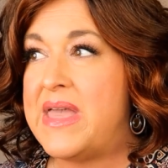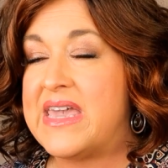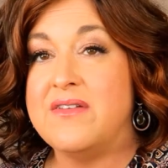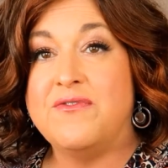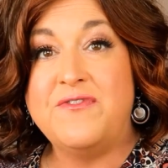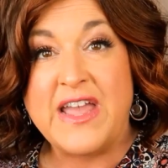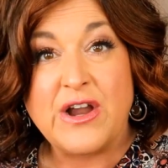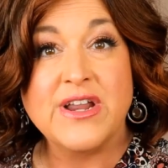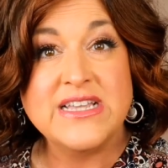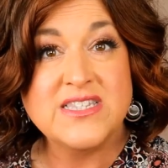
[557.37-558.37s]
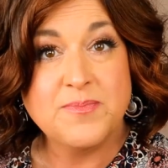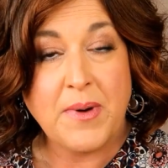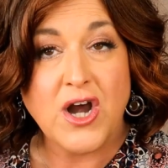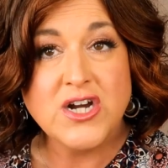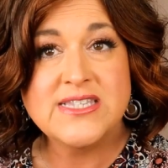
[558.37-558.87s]
make it very
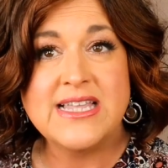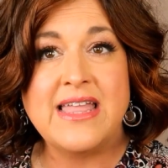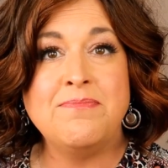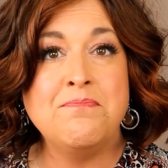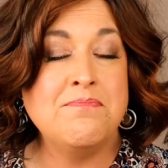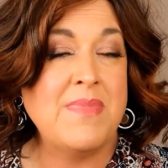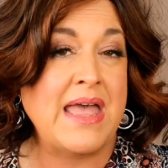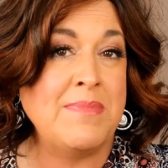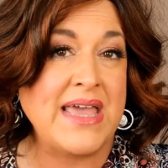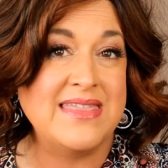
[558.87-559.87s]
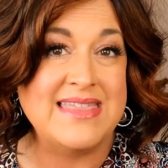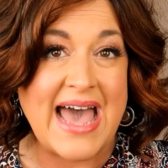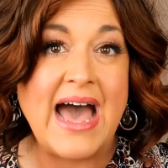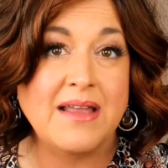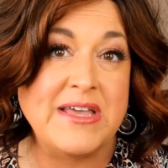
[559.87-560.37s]
sparse and, and make
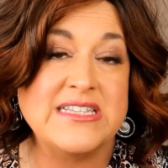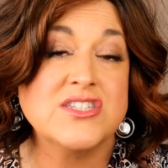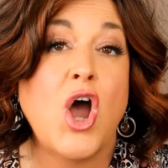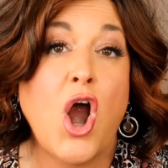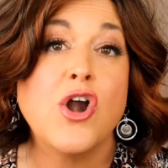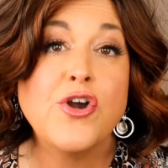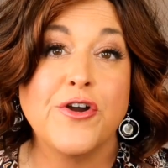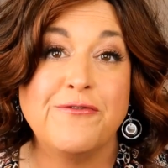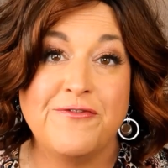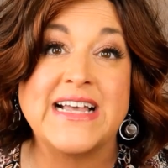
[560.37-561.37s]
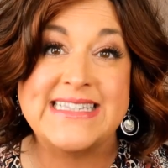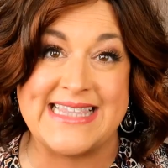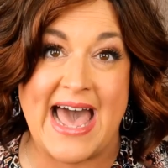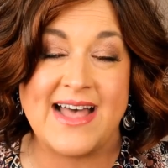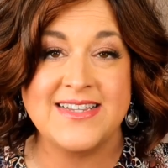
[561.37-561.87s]
that, because it's harder to
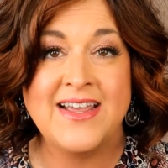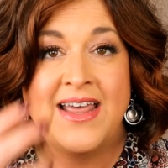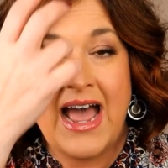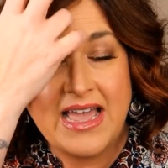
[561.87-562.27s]
fix that.